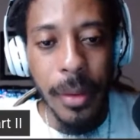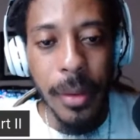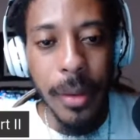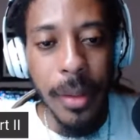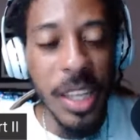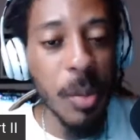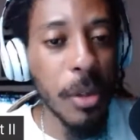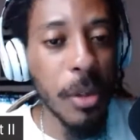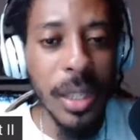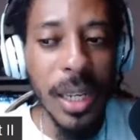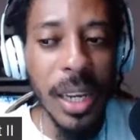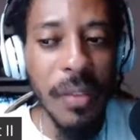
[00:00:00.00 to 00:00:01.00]
This
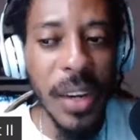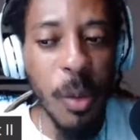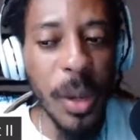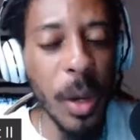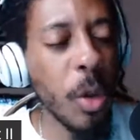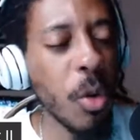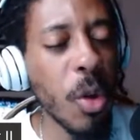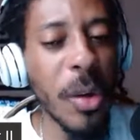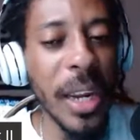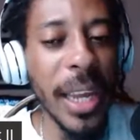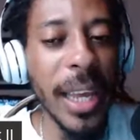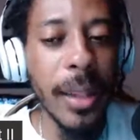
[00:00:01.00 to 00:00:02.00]
person living away, oh, you going to hell.